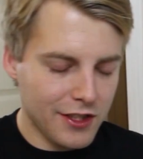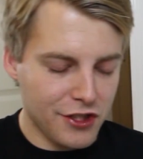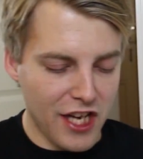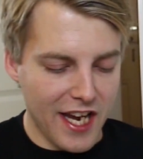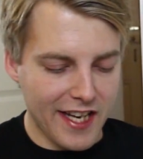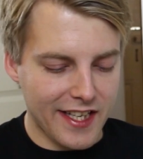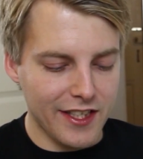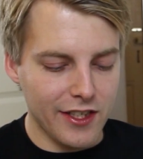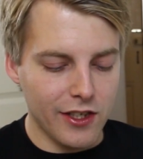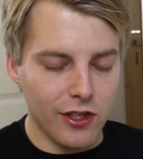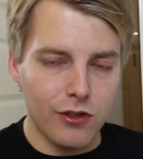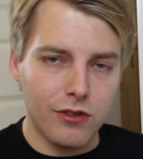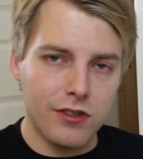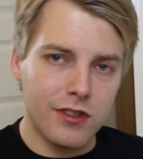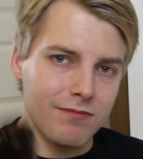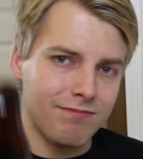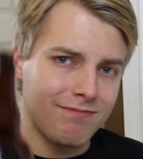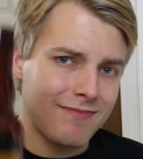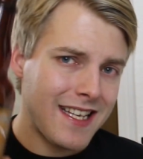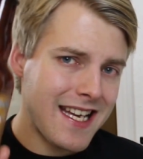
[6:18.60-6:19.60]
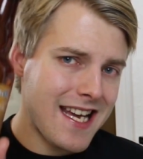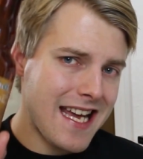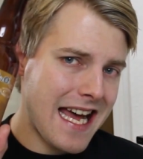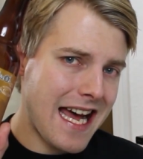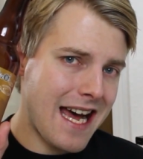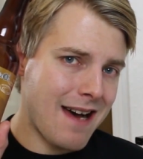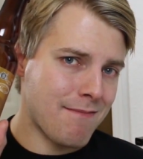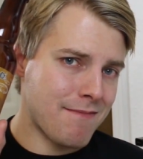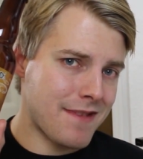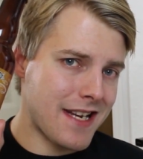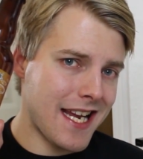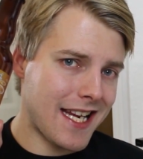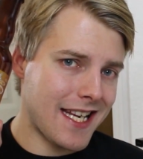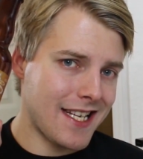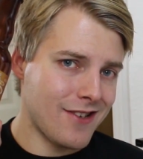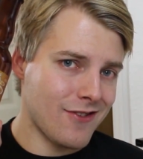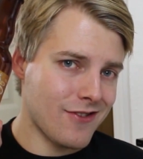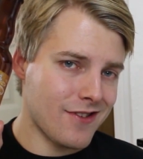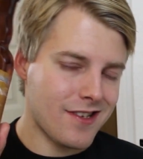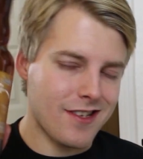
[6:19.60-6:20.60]
Jackie O's, I'm
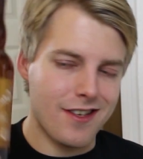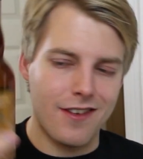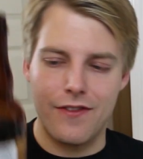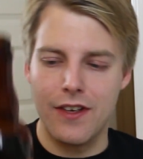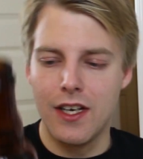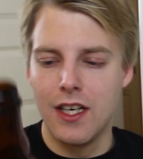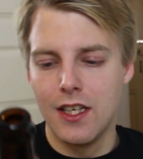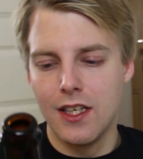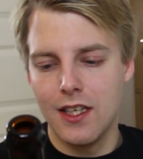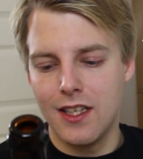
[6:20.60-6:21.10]
digging your stuff.